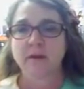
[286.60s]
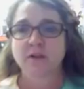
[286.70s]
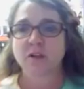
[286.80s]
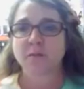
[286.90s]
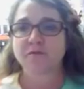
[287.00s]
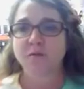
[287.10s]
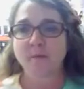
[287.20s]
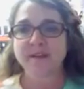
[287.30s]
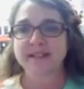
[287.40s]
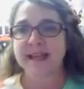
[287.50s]
So the
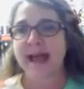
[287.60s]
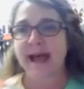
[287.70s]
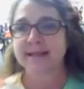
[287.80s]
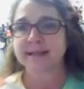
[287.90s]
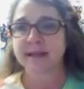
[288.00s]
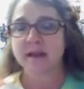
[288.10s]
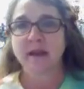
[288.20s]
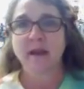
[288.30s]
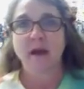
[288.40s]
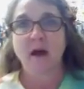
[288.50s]
performance task
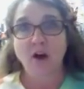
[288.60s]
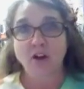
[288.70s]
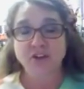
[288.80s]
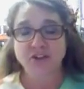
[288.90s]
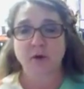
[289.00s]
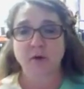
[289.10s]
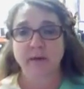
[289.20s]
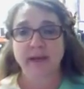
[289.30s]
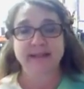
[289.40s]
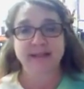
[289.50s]
also,
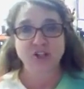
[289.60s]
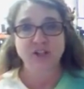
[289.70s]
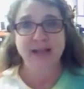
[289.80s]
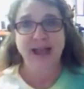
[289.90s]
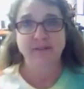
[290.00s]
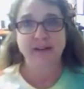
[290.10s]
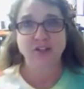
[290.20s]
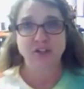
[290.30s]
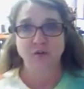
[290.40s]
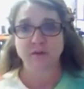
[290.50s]
in addition to having
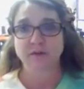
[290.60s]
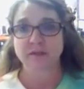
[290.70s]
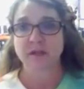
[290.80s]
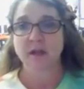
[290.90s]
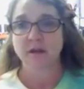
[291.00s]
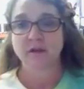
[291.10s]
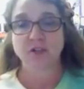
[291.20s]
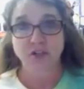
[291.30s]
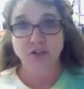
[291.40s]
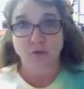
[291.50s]
students
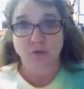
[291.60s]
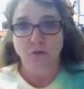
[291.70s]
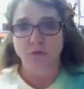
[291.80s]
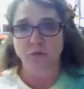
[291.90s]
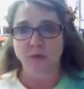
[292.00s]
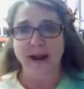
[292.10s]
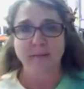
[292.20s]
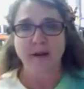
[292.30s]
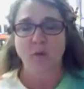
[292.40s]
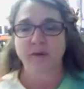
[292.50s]
just write
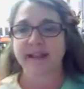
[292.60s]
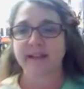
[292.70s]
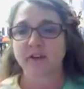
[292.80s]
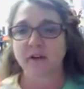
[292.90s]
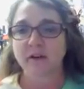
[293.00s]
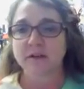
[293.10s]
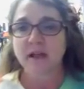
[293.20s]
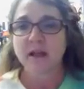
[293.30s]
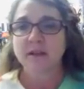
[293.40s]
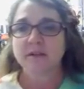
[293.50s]
about what they learned,
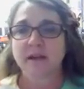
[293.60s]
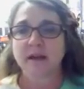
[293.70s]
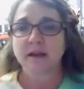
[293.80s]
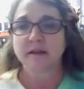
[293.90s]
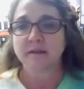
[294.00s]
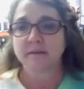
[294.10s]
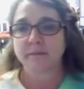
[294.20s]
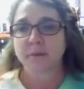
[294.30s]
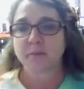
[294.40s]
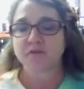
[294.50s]
the
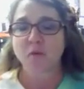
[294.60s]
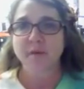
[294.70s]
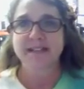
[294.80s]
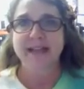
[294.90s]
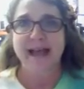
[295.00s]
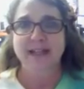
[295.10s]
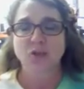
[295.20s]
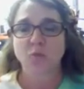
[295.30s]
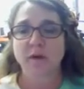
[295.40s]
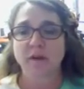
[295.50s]
performance task
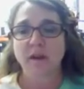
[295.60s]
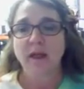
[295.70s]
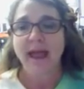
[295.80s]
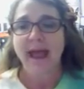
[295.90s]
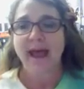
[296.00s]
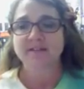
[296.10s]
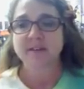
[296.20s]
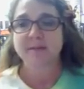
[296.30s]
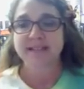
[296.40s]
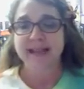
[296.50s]
will have
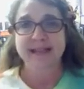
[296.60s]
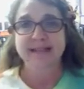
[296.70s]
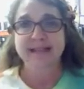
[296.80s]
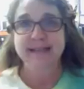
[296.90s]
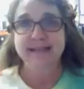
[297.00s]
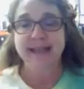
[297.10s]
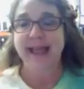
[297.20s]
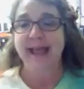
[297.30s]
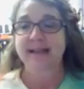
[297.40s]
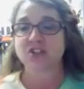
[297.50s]
some sentences,
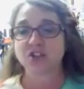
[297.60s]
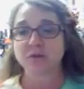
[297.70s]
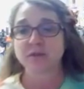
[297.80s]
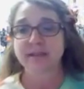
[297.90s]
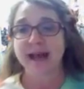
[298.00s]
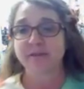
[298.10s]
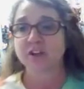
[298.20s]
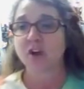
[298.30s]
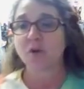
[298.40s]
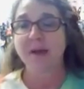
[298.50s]
and students have to
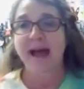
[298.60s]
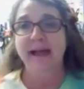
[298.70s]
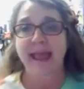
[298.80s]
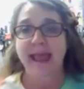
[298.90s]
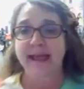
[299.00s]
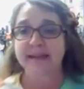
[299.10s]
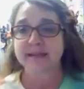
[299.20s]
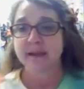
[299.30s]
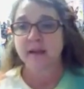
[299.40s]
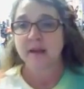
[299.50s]
go back and
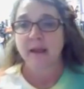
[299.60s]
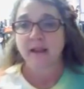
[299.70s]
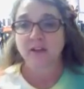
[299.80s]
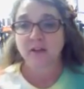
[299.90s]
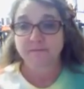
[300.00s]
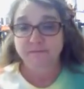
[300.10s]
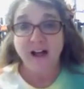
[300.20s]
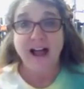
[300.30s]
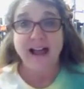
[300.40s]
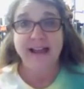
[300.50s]

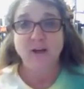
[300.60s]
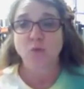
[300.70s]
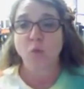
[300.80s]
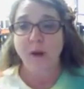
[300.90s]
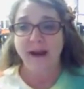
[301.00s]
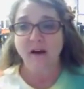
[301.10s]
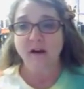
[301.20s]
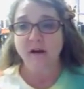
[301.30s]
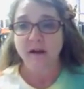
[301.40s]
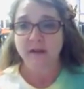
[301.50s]
find
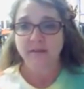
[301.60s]
where